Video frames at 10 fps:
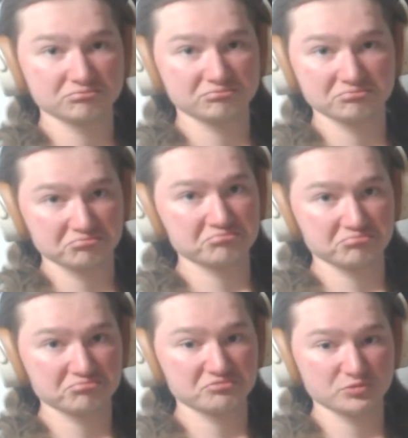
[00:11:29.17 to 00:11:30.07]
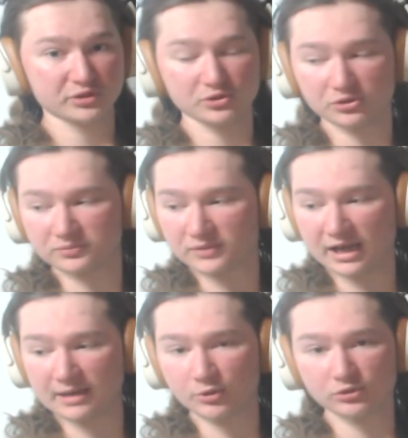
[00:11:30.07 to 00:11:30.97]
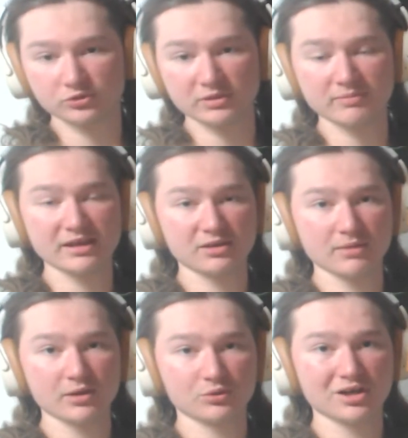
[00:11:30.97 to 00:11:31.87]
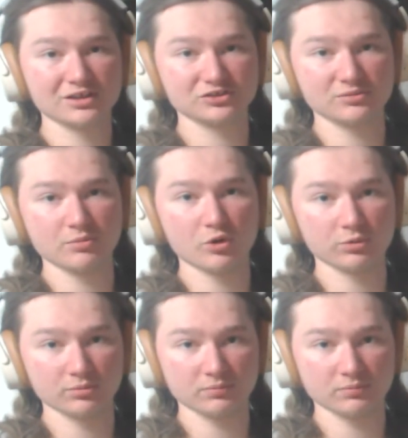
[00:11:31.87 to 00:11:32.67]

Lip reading: It's pretty cool. I'm going to be making my own custom mobile